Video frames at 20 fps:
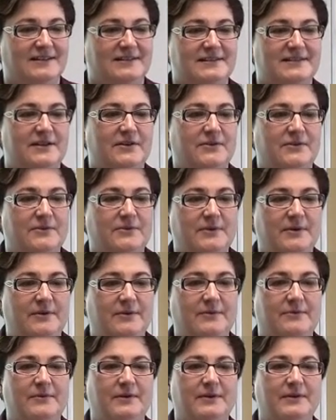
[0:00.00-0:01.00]
So
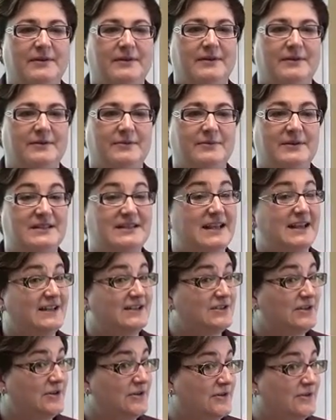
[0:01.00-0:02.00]
we
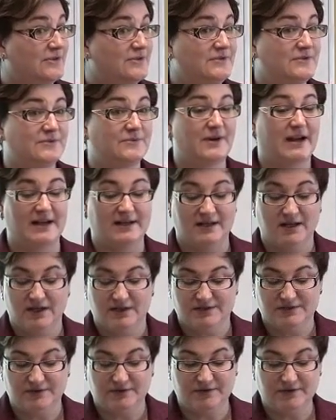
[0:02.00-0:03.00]
take turns, right.
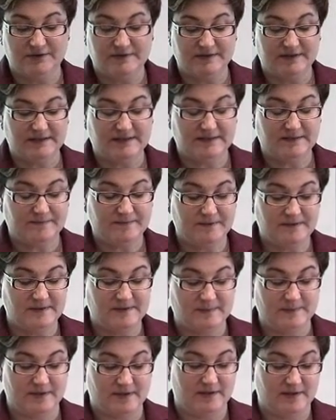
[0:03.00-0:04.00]
So the, the
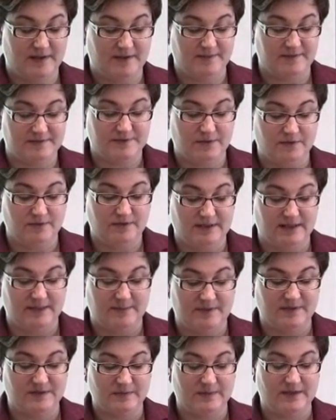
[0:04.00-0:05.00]
difference uh,
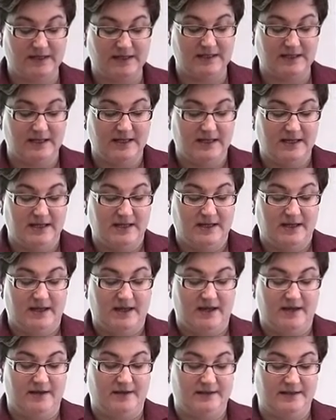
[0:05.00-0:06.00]
certainly between,
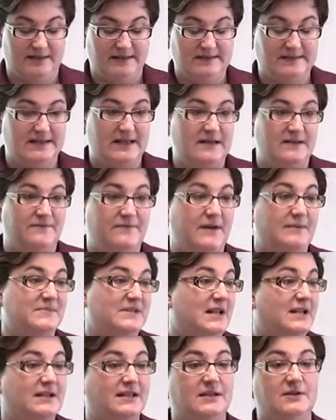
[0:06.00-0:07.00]
uh, let's say if I'm
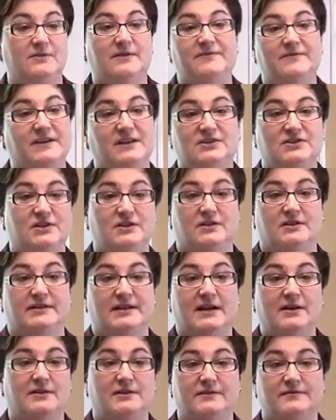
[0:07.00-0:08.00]
telling you a fictional
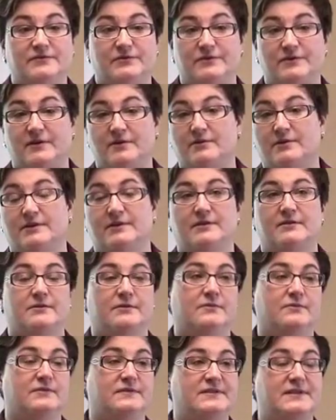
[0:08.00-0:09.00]
narrative or, the, or,
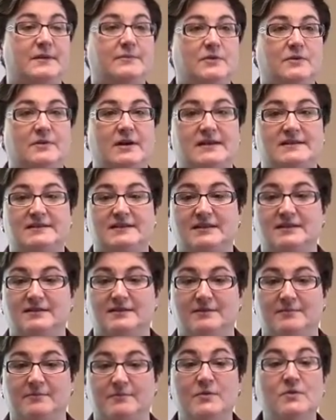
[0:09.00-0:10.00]
or
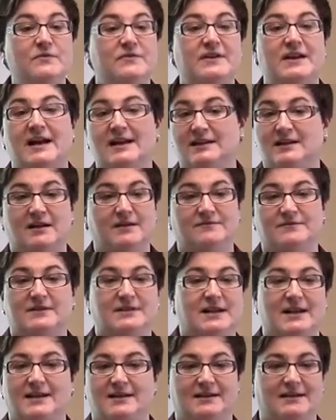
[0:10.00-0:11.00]
summarizing the movie I loved
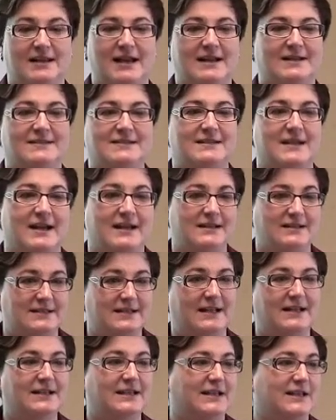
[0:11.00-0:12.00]
last night and
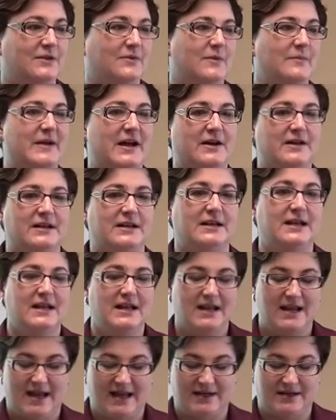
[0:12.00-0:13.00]
telling you about it
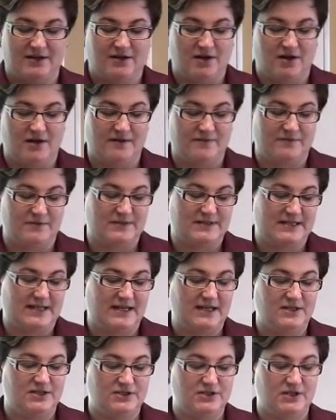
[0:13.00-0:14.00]
and a
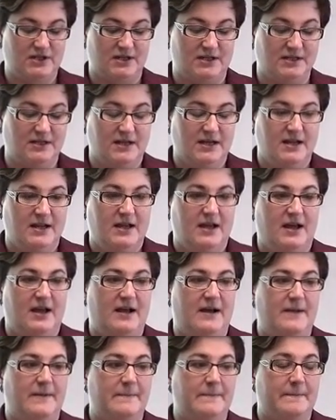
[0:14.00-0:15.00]
conversation,
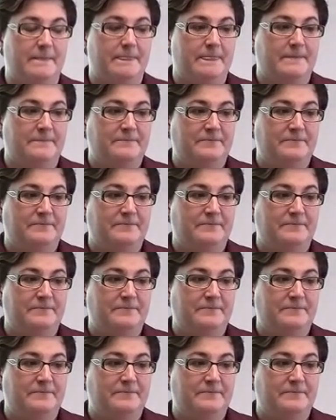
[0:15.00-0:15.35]
um,